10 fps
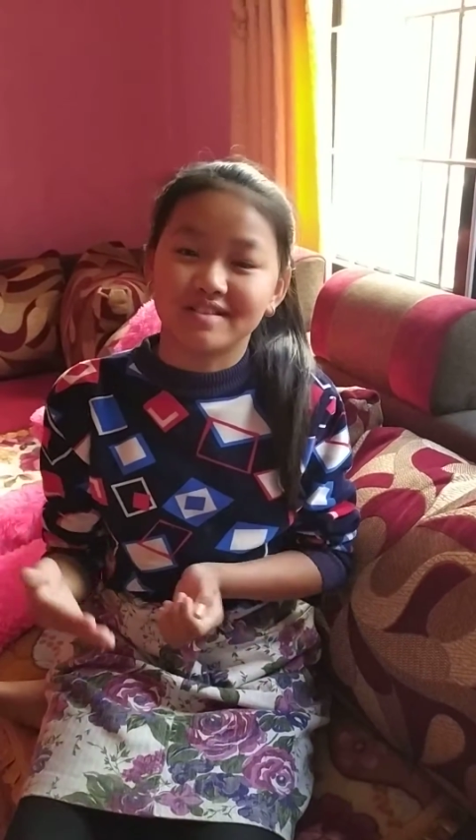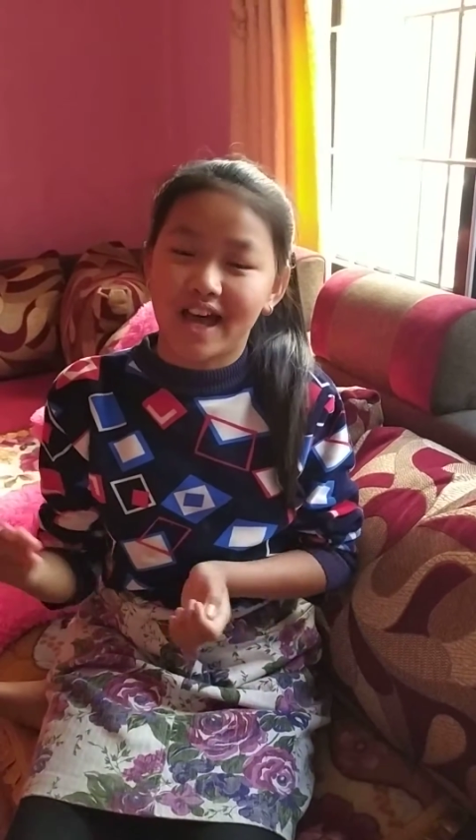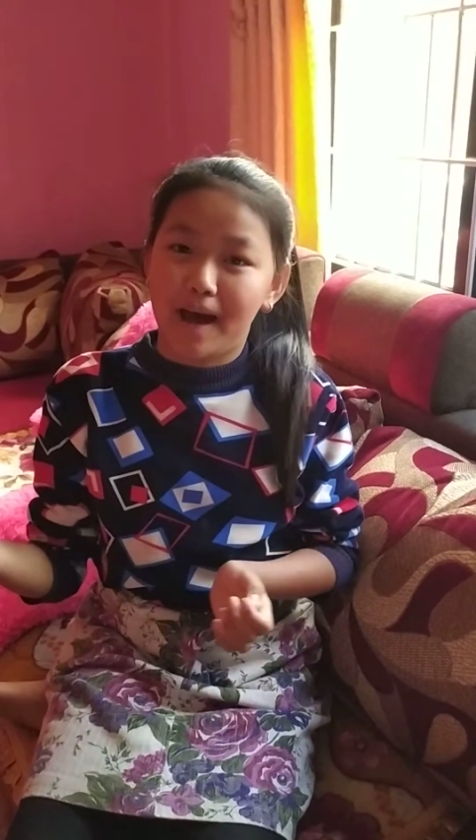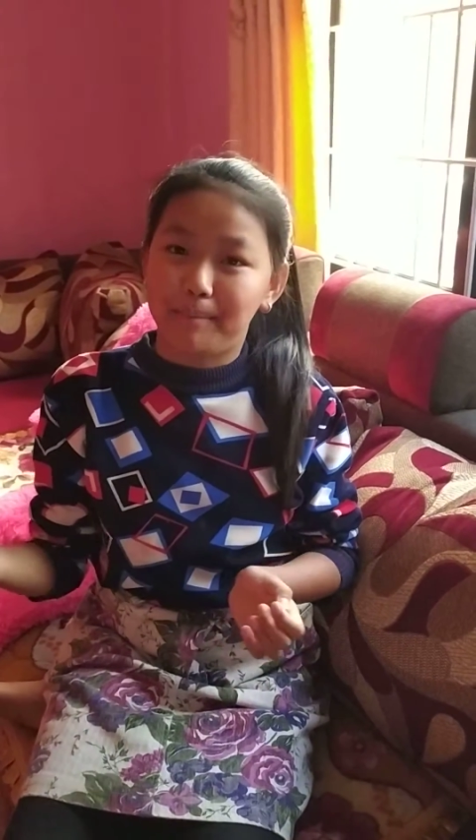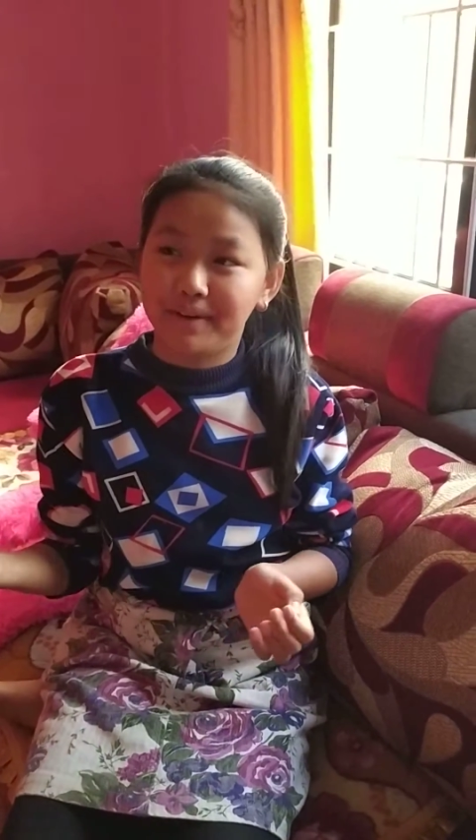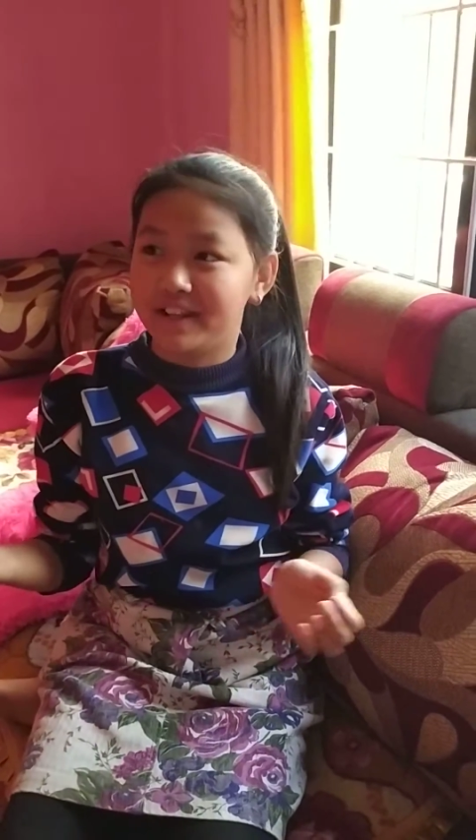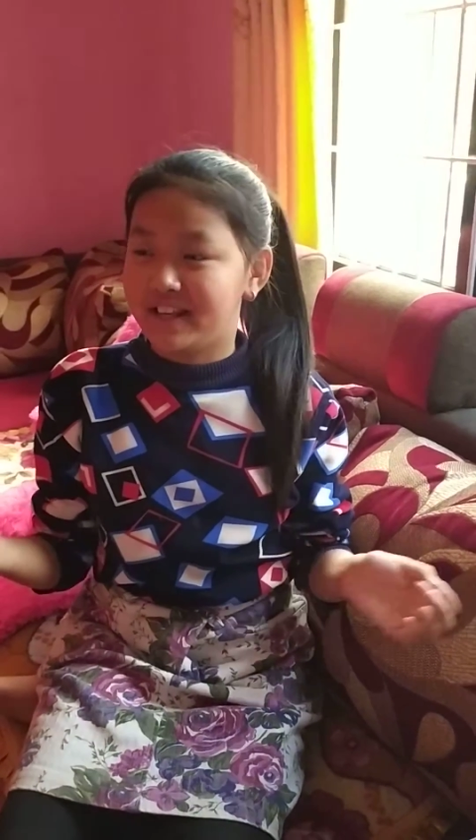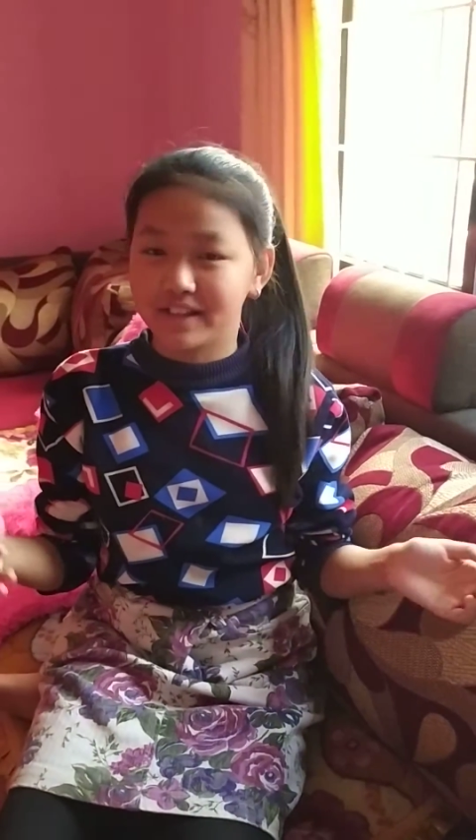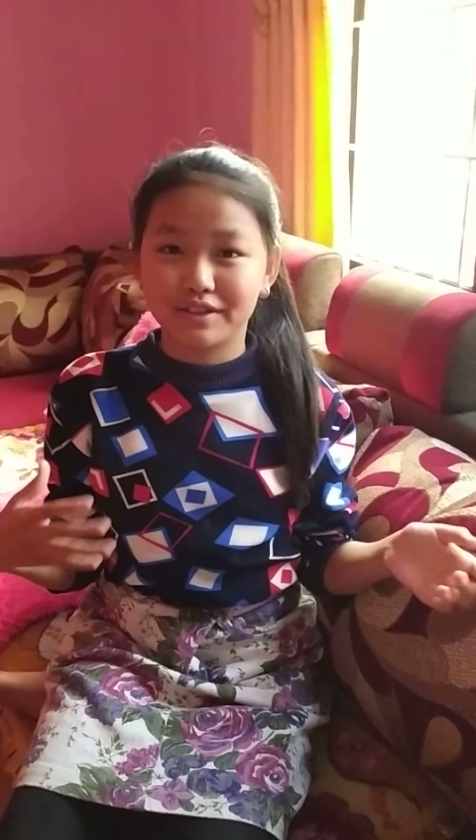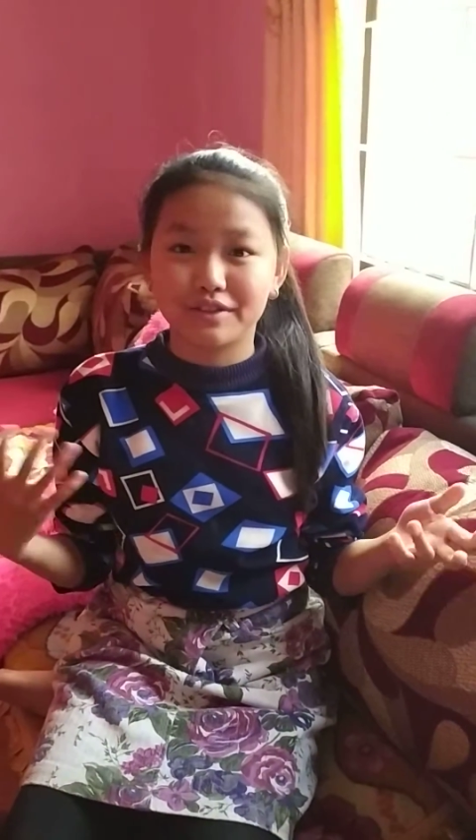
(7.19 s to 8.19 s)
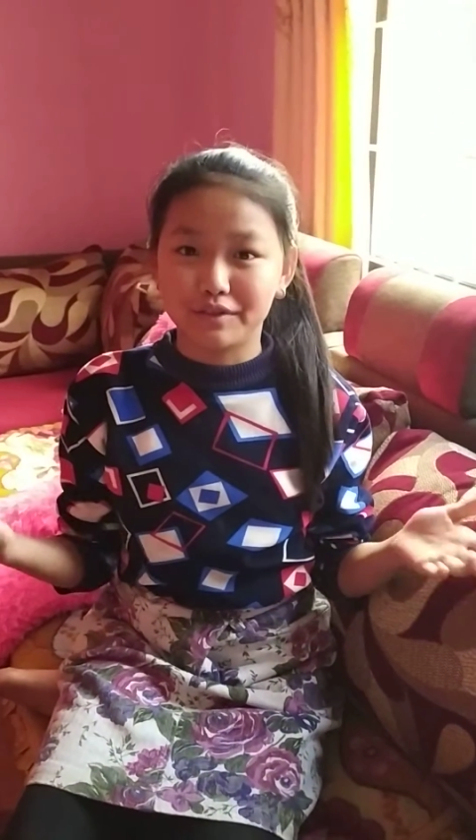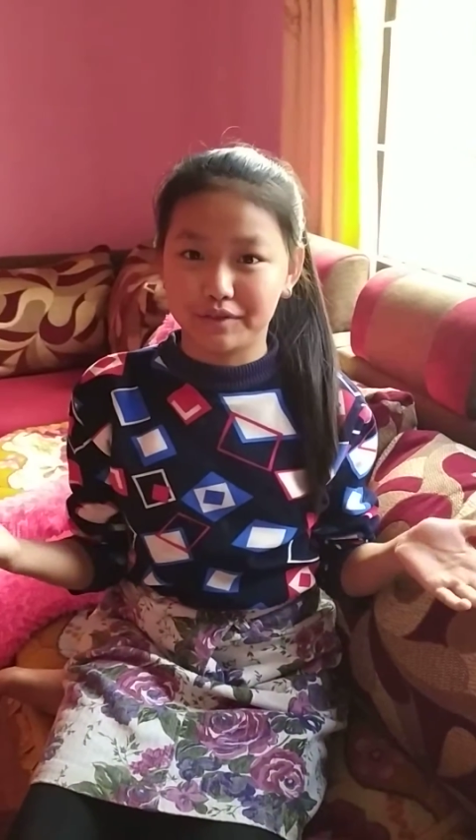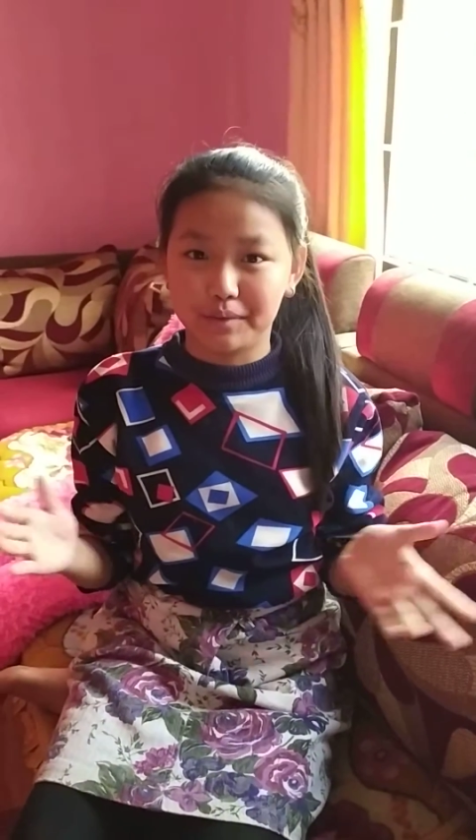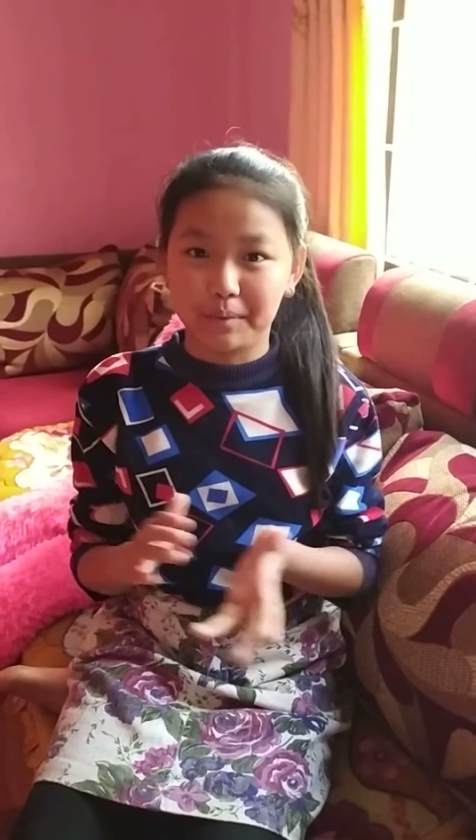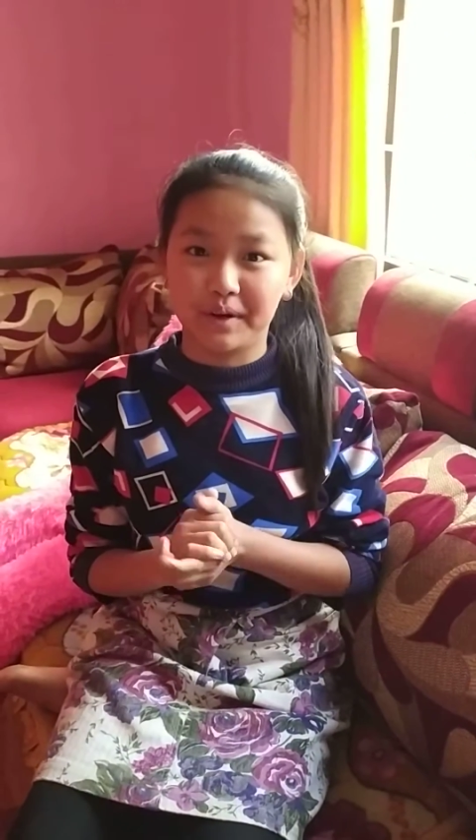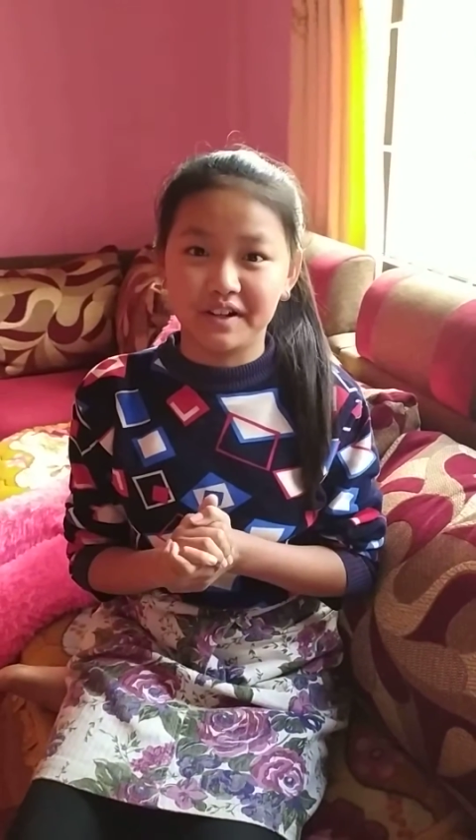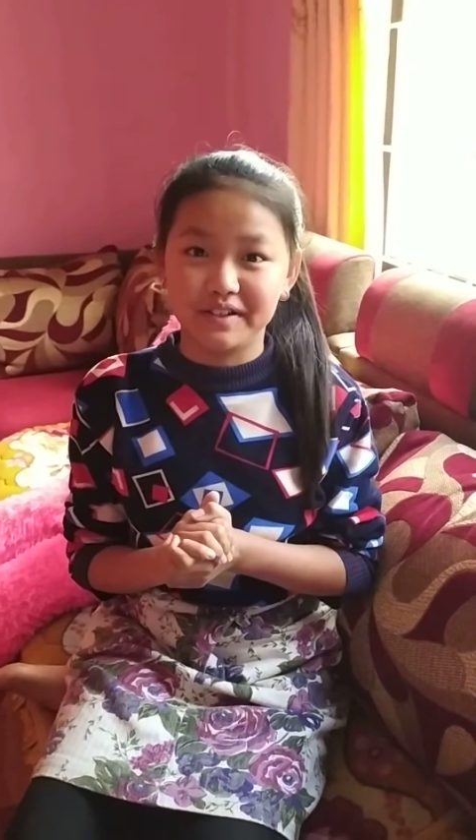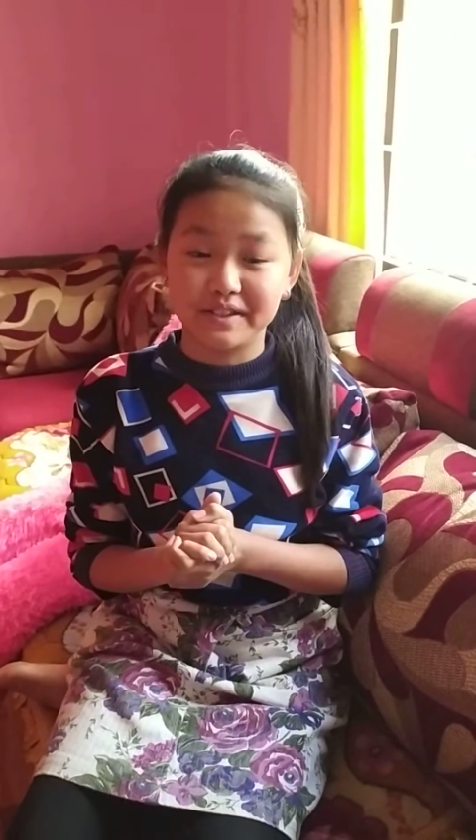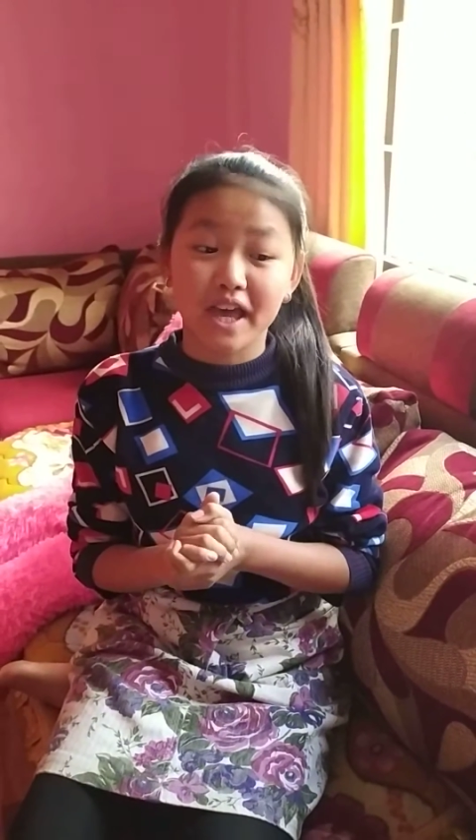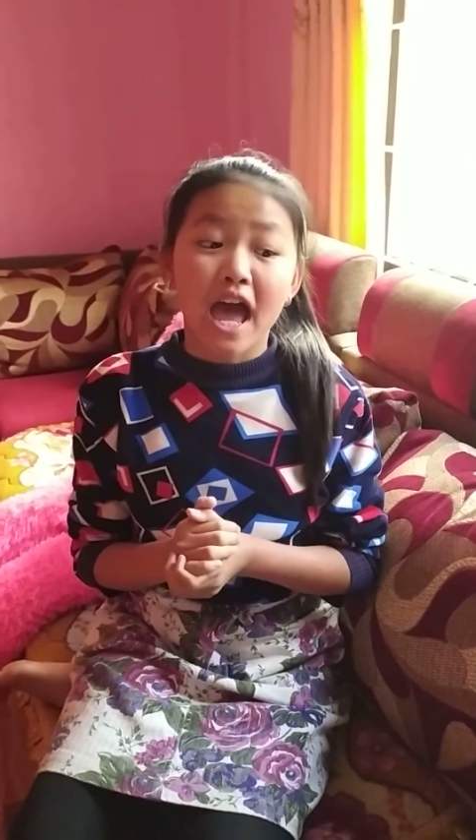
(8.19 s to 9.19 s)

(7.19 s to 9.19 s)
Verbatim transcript: happening to the world